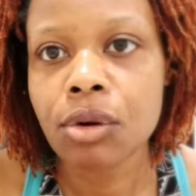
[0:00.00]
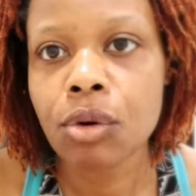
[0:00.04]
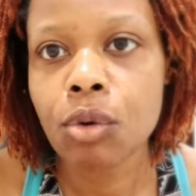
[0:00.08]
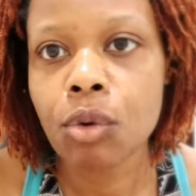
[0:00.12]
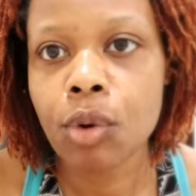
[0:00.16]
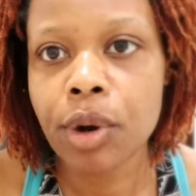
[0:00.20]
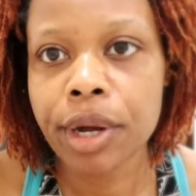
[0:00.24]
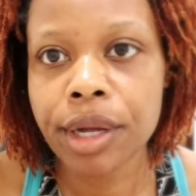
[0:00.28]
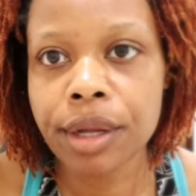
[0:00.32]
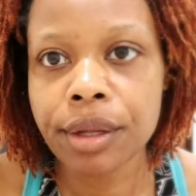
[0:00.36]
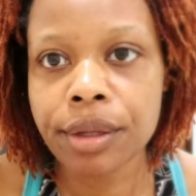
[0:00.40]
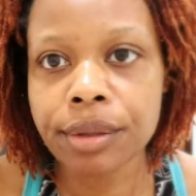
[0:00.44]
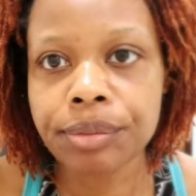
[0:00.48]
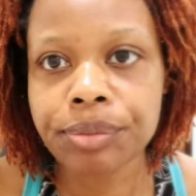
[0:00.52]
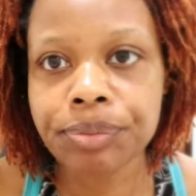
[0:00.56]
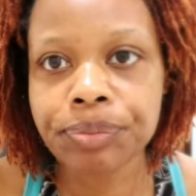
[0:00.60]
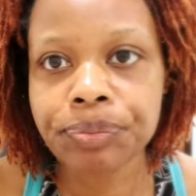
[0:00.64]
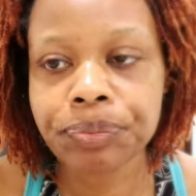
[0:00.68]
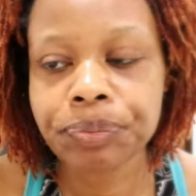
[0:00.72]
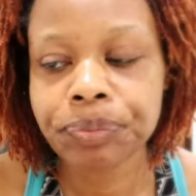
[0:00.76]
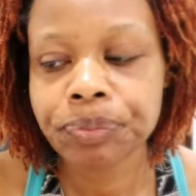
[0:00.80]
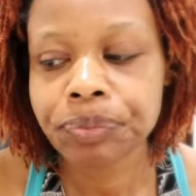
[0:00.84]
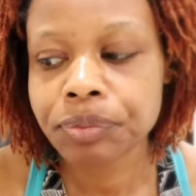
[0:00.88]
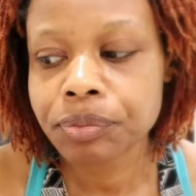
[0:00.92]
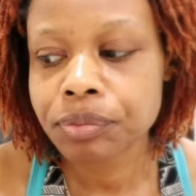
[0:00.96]
oil,
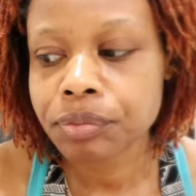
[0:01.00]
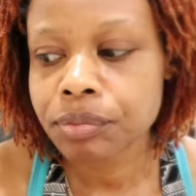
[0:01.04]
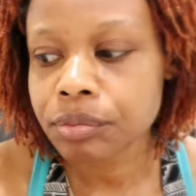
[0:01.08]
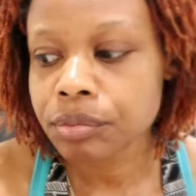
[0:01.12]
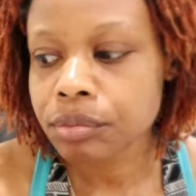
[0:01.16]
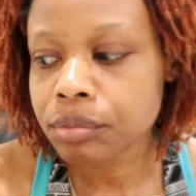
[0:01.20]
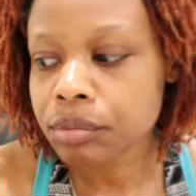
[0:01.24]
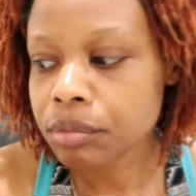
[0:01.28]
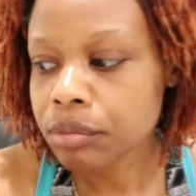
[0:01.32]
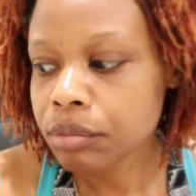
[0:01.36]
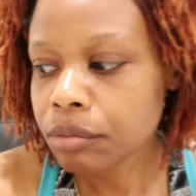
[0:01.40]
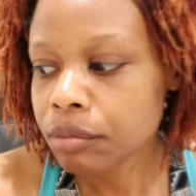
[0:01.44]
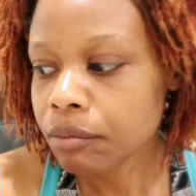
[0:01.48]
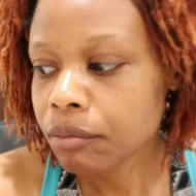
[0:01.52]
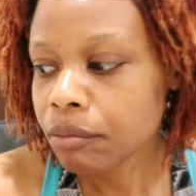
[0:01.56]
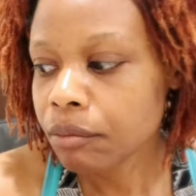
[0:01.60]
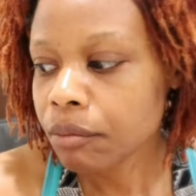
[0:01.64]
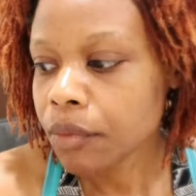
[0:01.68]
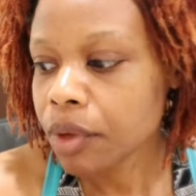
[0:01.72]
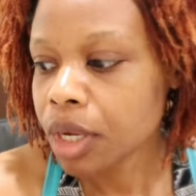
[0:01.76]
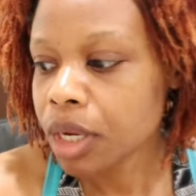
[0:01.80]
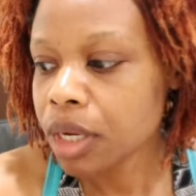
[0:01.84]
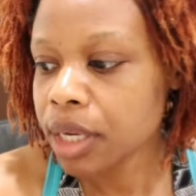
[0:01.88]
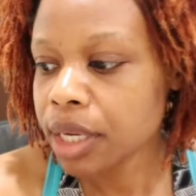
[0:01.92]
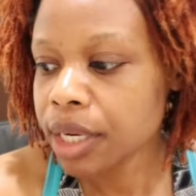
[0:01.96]

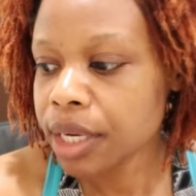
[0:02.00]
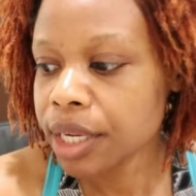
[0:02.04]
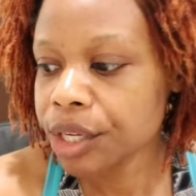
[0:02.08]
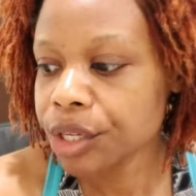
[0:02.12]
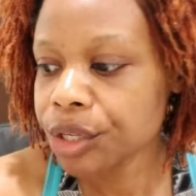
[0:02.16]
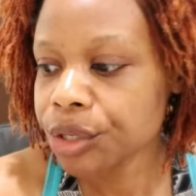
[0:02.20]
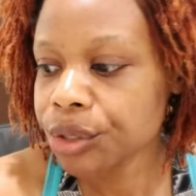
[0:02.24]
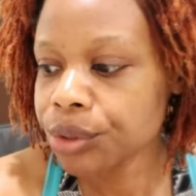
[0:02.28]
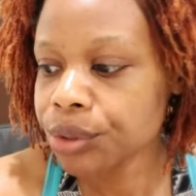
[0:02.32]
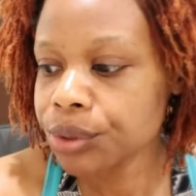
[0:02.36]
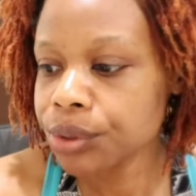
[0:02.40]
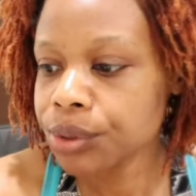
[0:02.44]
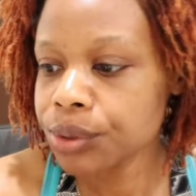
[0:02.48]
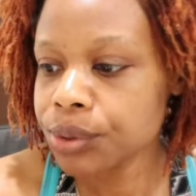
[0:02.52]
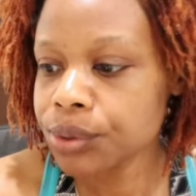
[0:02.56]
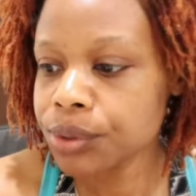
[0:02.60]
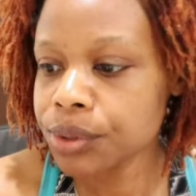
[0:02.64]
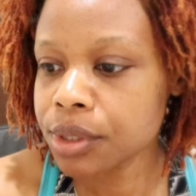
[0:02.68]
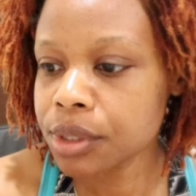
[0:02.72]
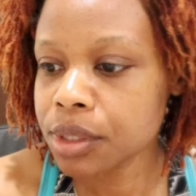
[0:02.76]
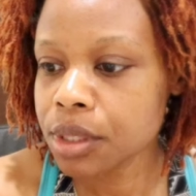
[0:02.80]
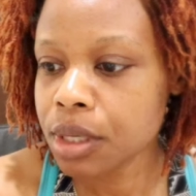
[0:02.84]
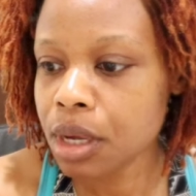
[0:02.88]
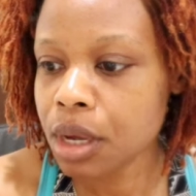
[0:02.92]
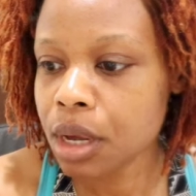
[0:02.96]
and I
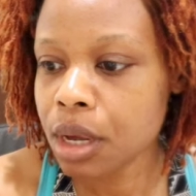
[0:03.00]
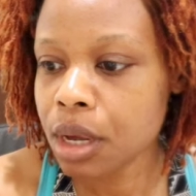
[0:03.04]
use